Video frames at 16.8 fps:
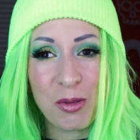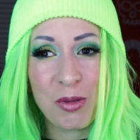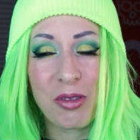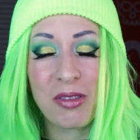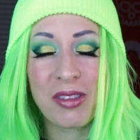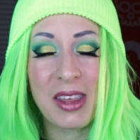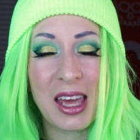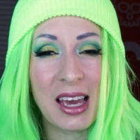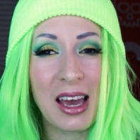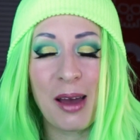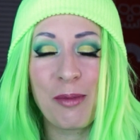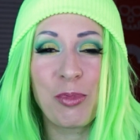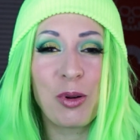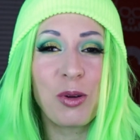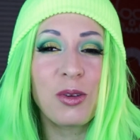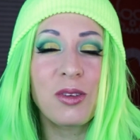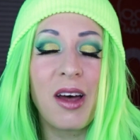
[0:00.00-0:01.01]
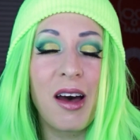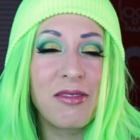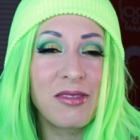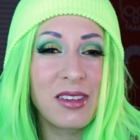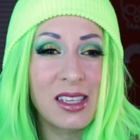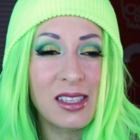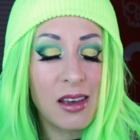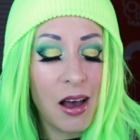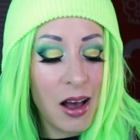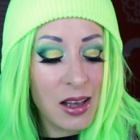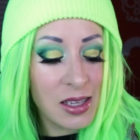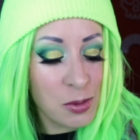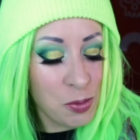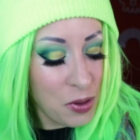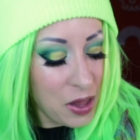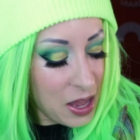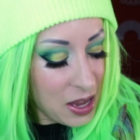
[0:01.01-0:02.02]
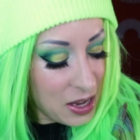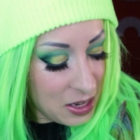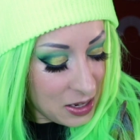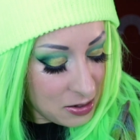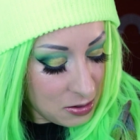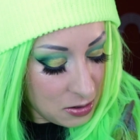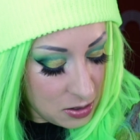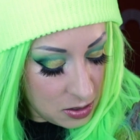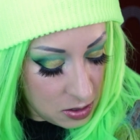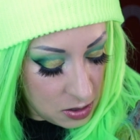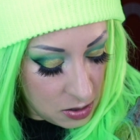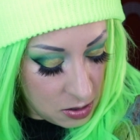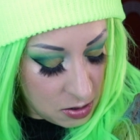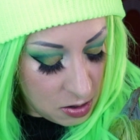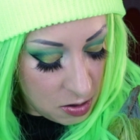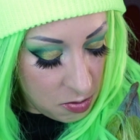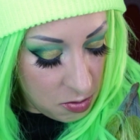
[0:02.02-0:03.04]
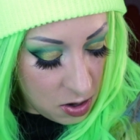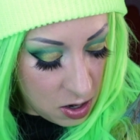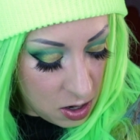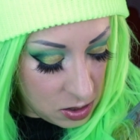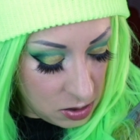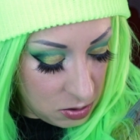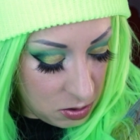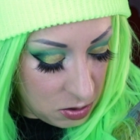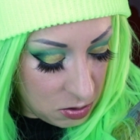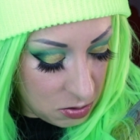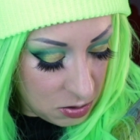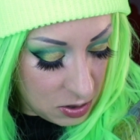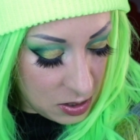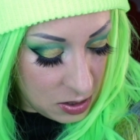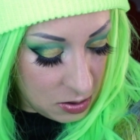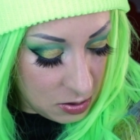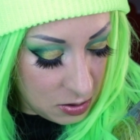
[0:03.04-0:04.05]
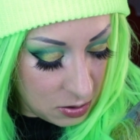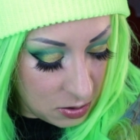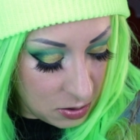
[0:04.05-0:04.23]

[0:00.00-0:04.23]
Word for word: you think I pulled off this cosplay and what are you doing?